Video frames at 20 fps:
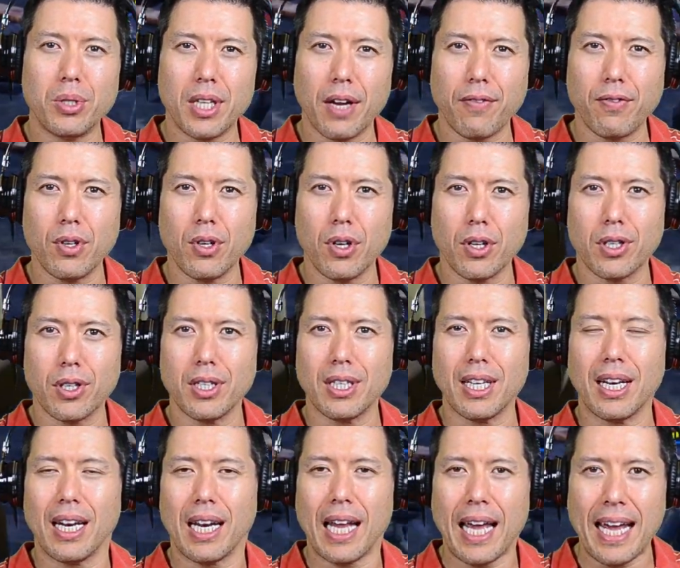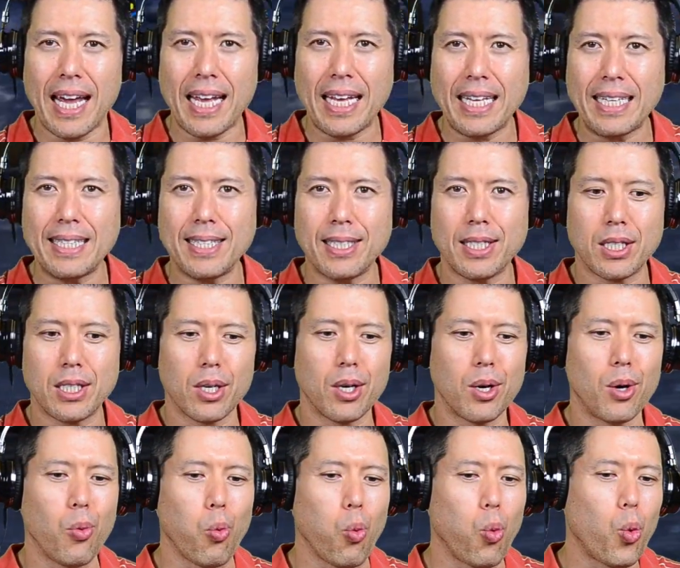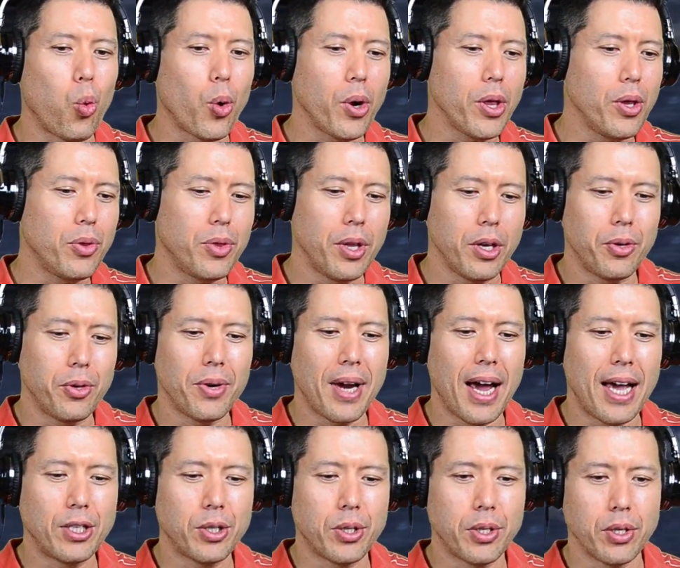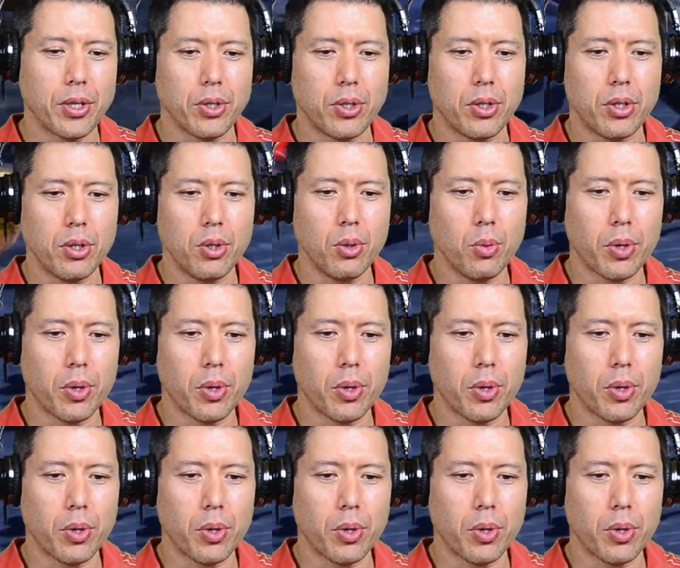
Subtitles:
Have you looked at the lanes? What do you think you guys are going to do?